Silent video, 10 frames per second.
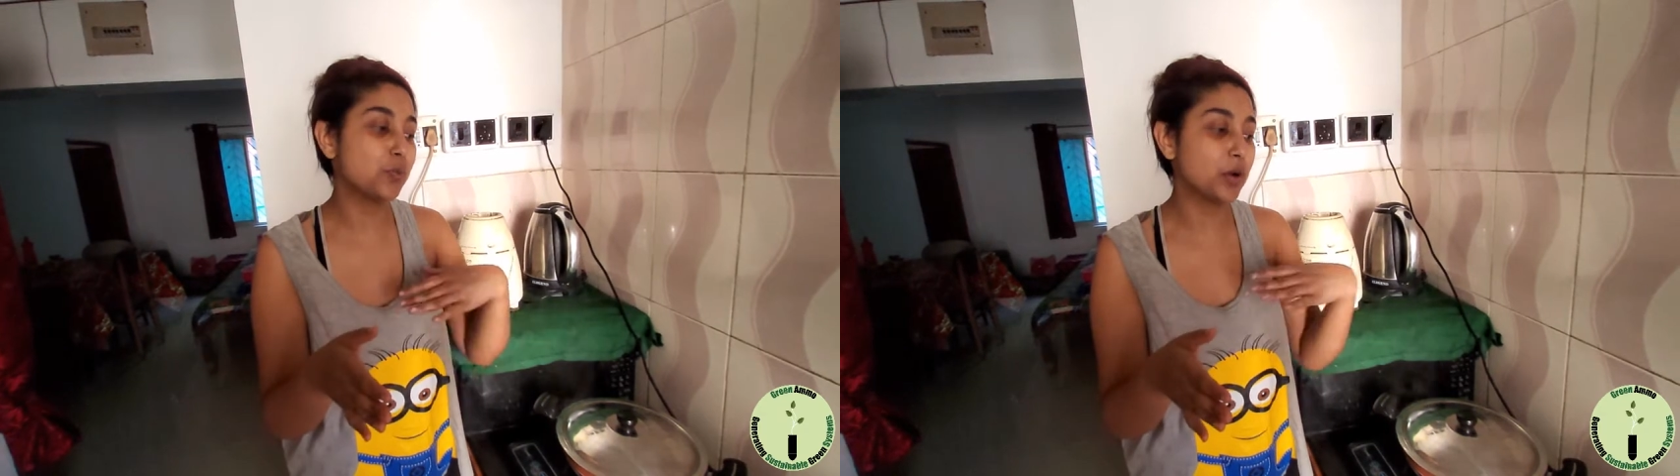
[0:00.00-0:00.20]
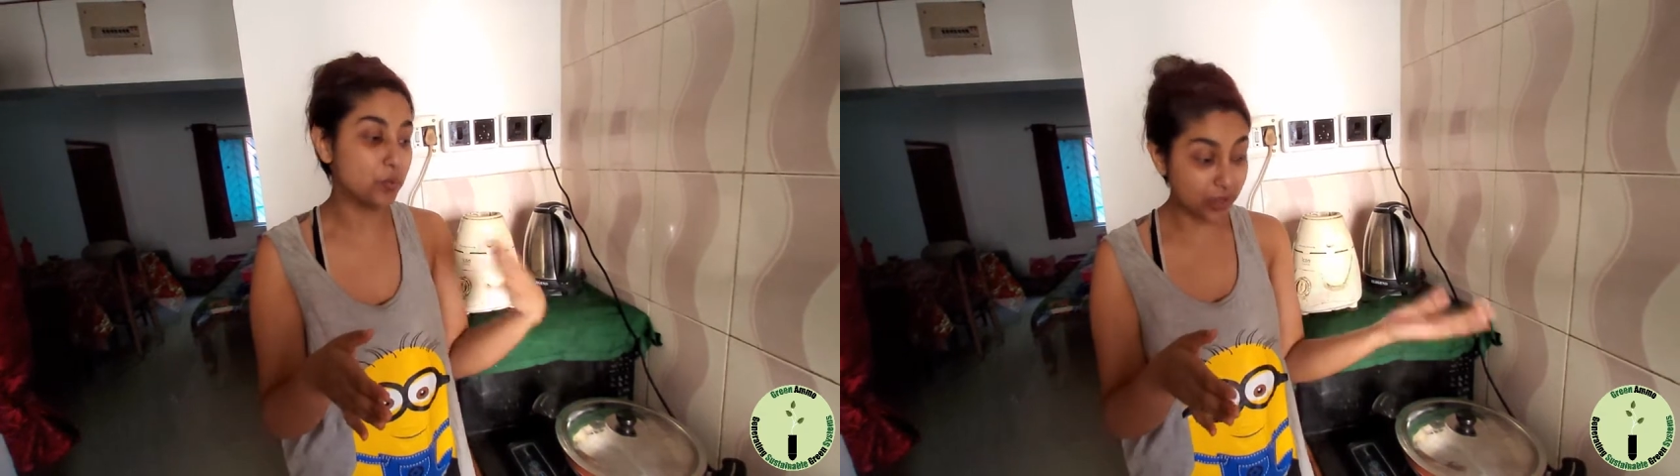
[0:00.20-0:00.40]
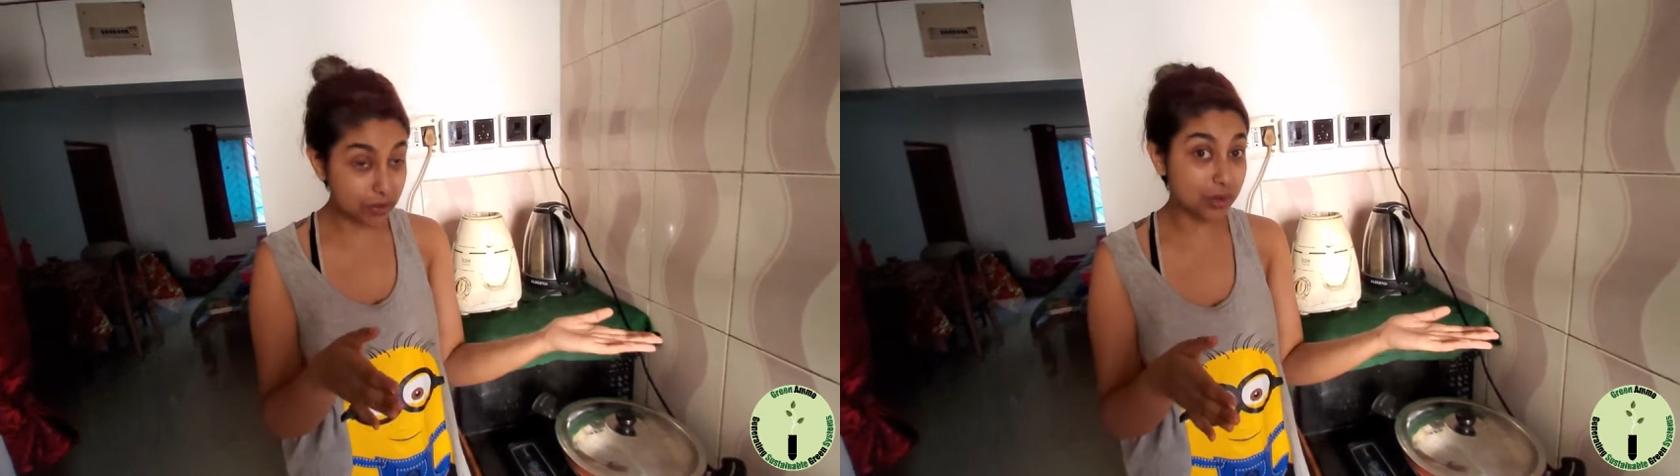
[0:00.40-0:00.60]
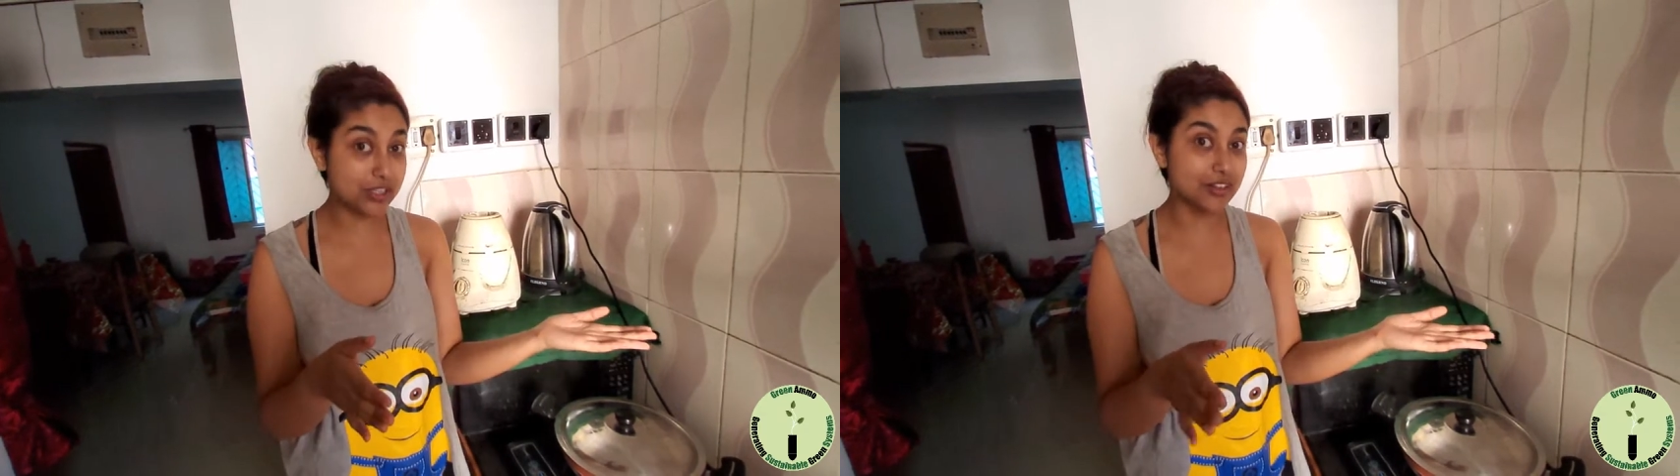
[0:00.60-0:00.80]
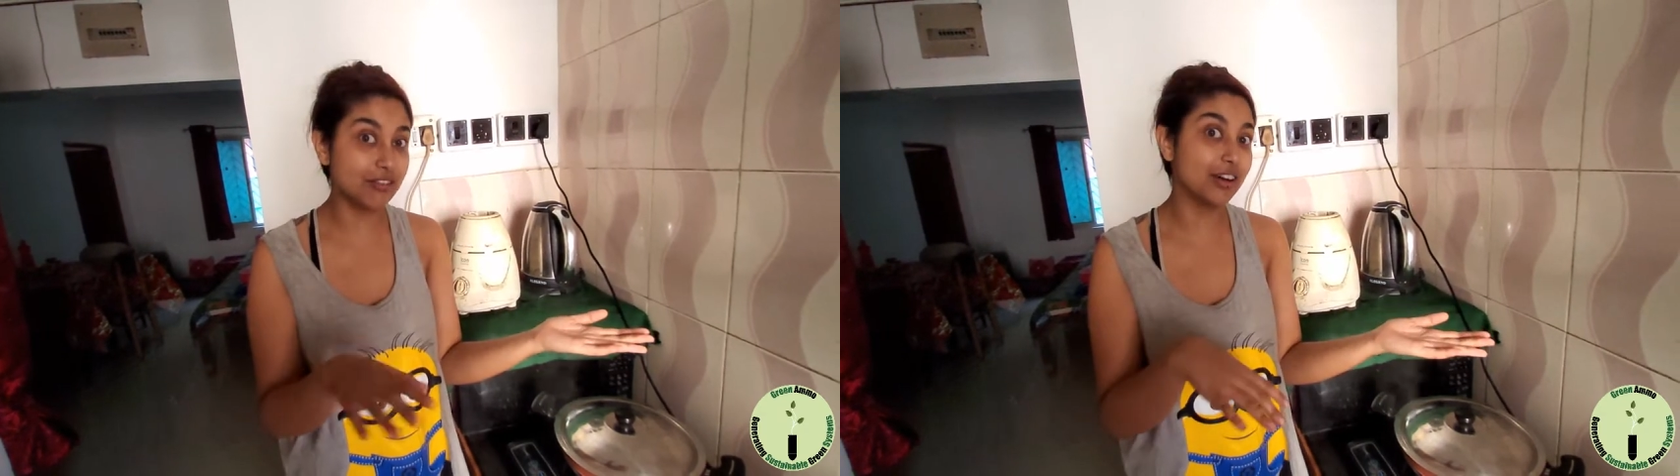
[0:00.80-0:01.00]
one with the
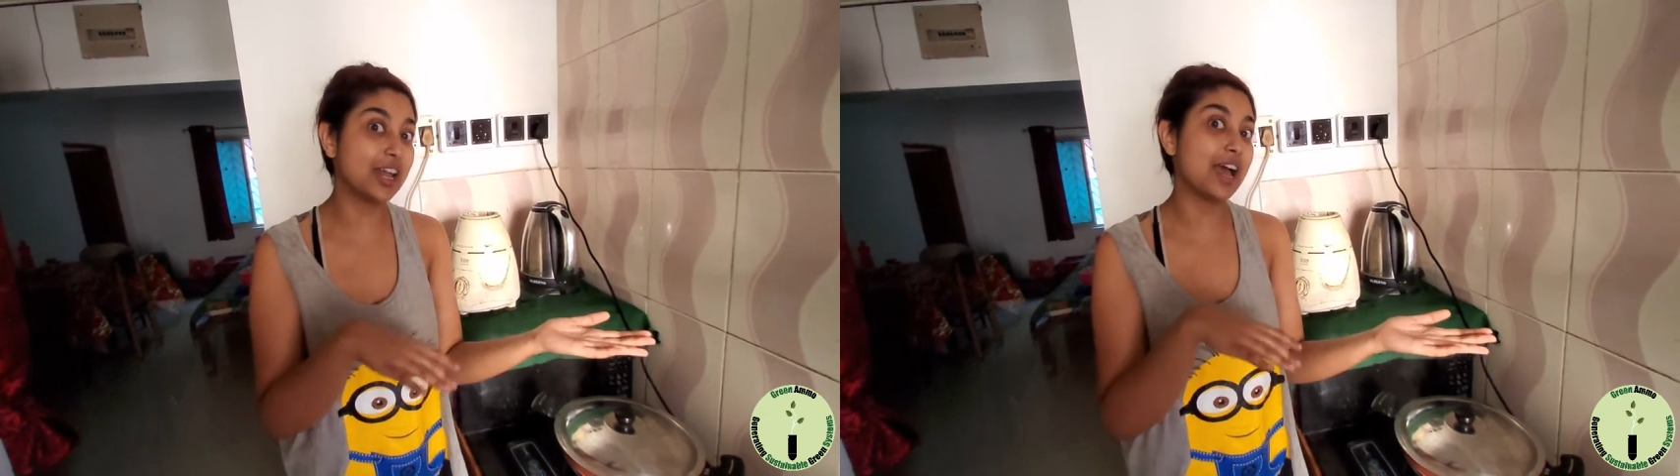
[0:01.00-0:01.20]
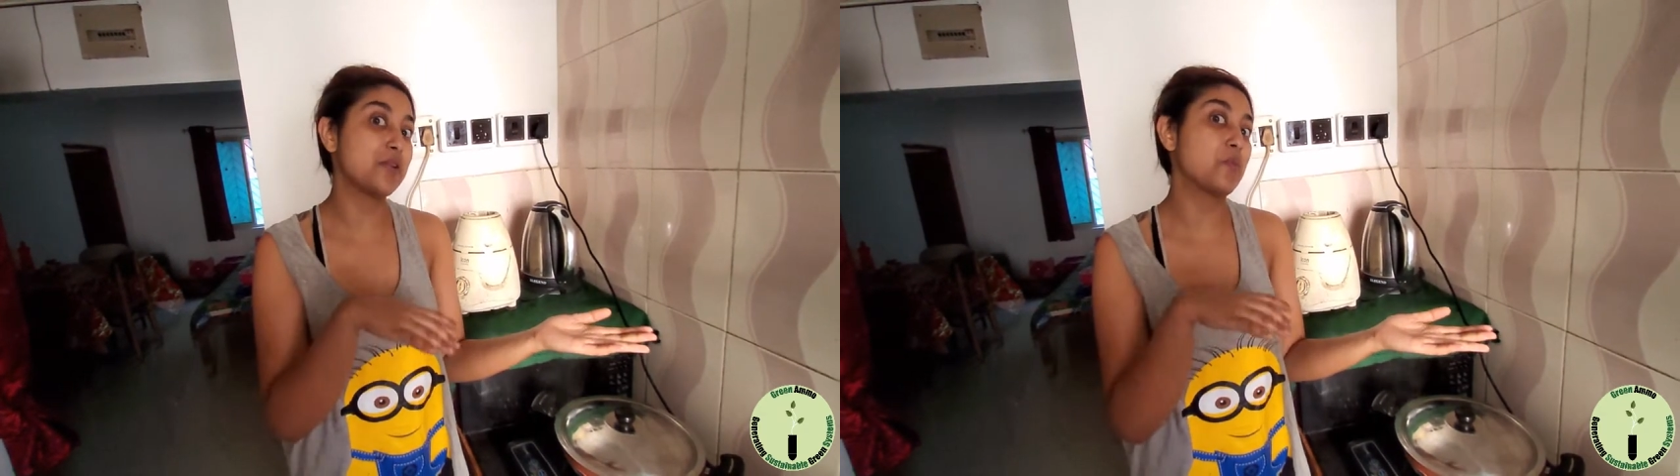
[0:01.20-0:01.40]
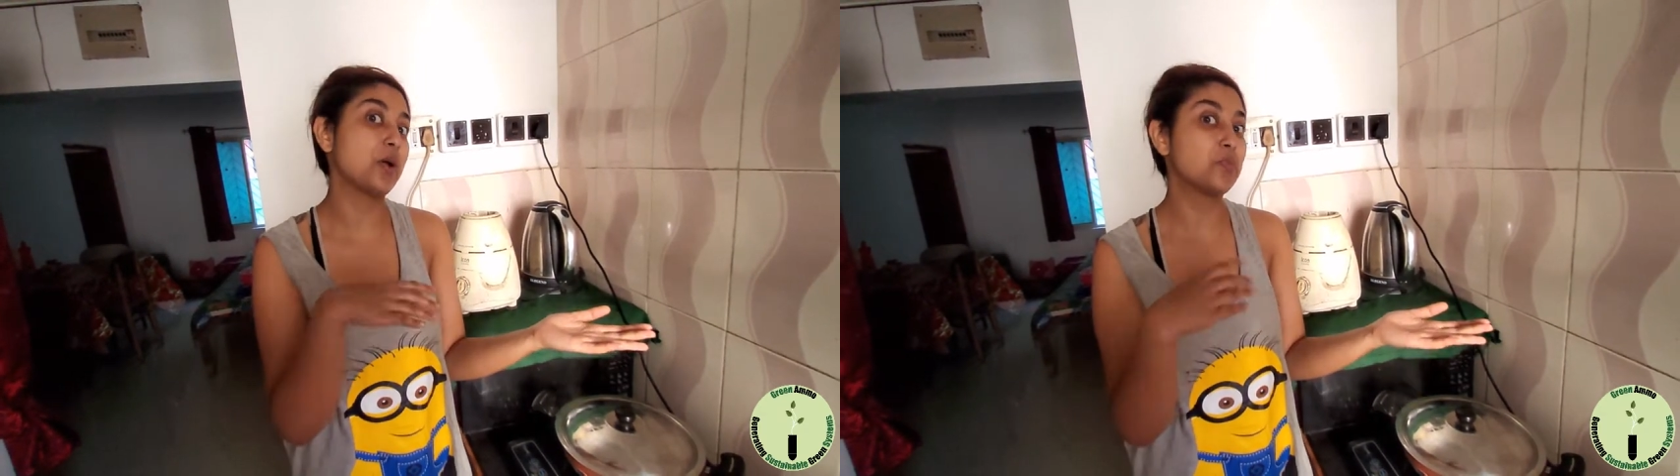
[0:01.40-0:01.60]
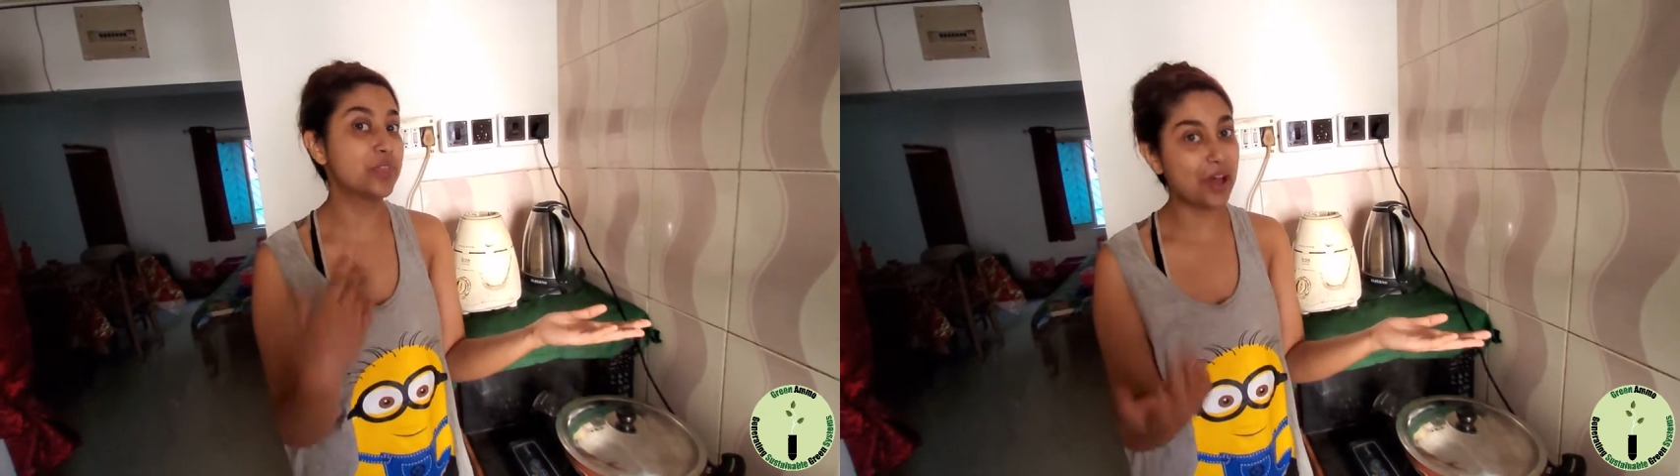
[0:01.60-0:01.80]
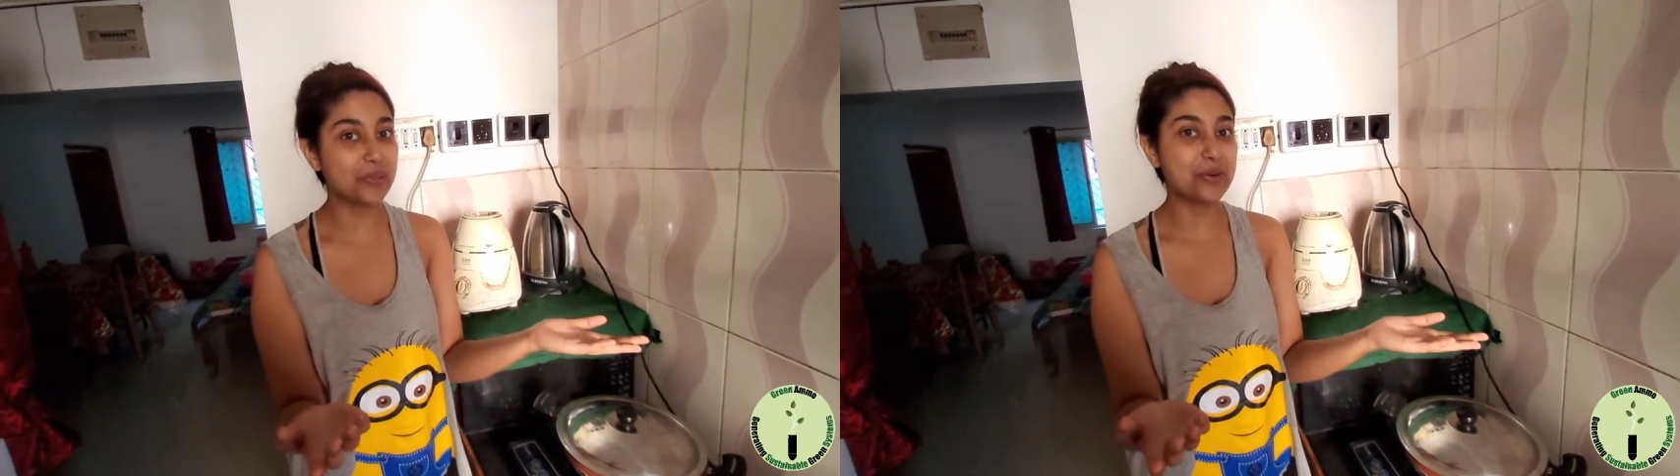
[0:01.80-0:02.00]
mustard oil and one
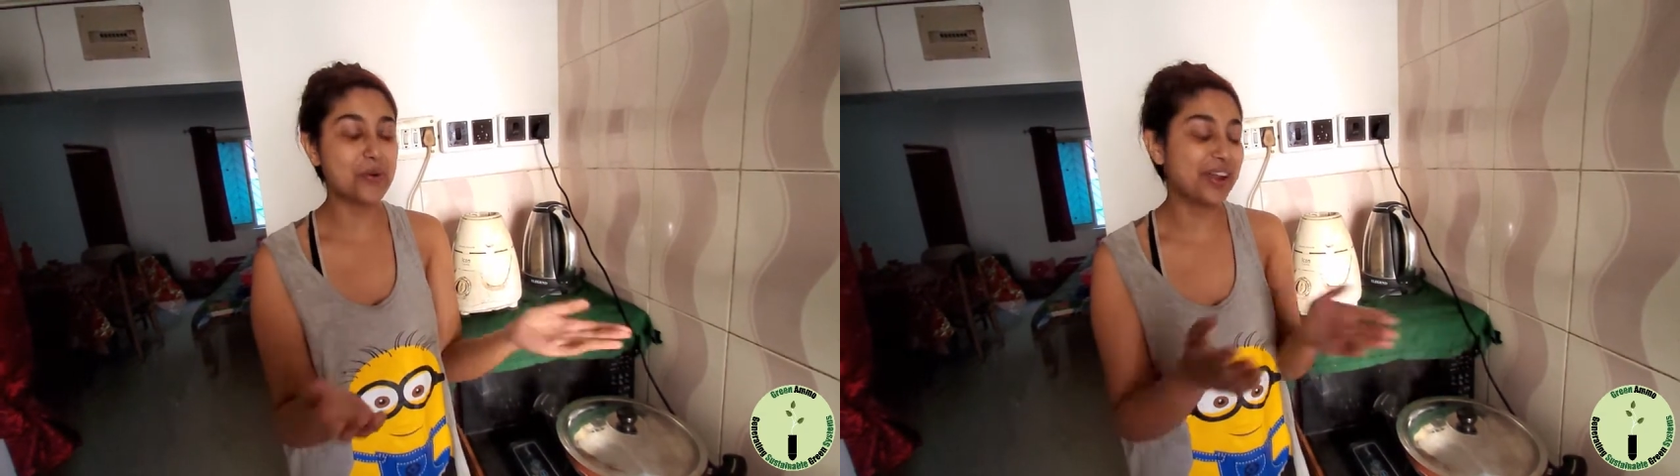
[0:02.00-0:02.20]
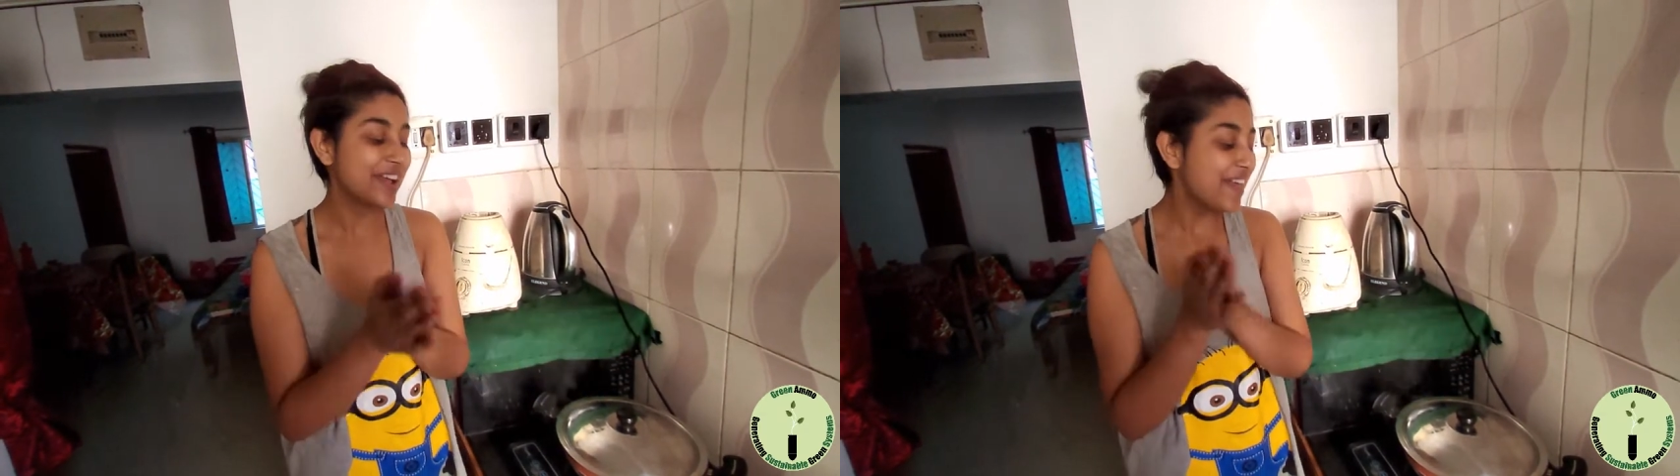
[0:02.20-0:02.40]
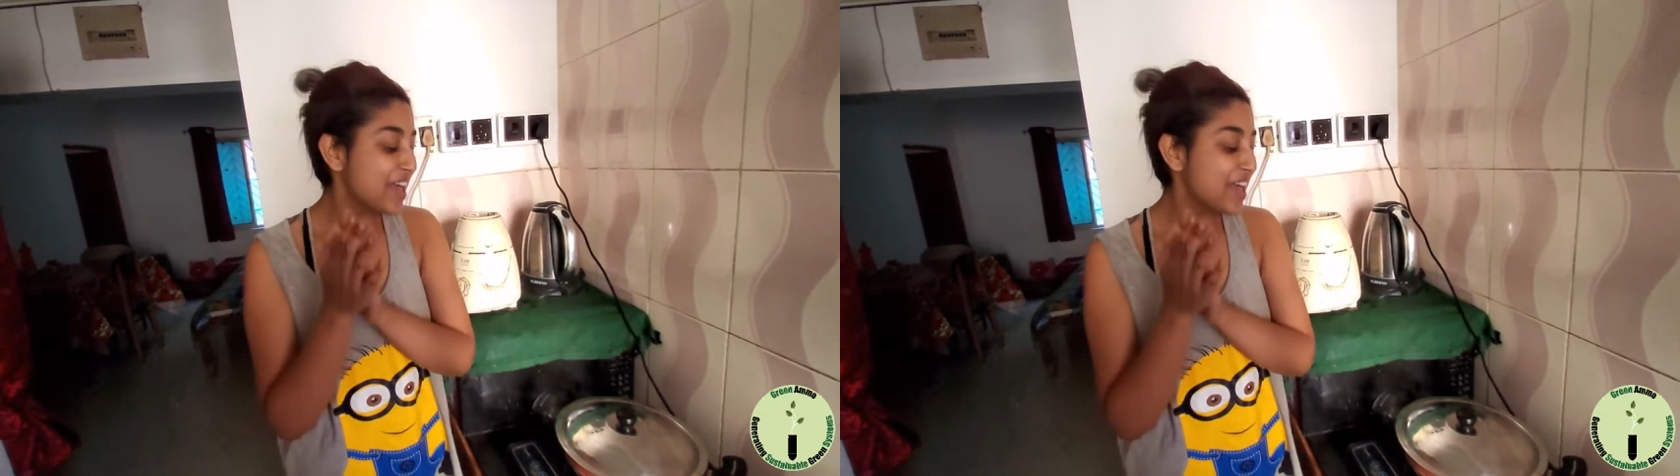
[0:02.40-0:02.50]
without the one.